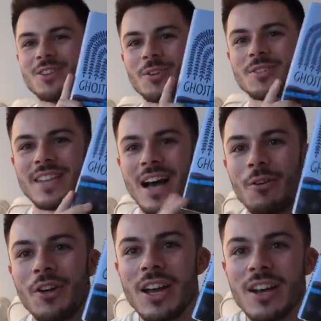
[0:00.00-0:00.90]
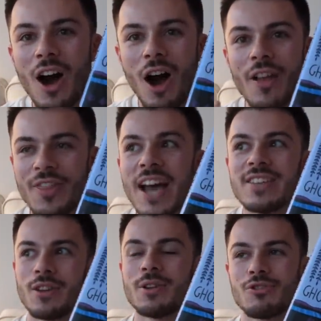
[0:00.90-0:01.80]
Ghost Town. That
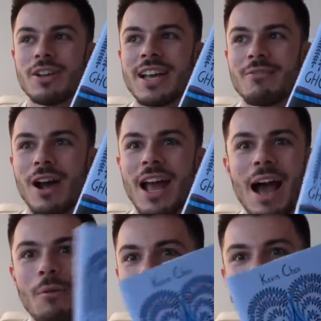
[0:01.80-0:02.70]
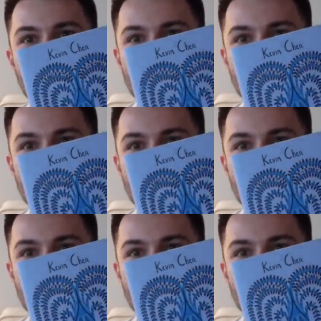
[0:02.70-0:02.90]
is so intriguing, right? I want to know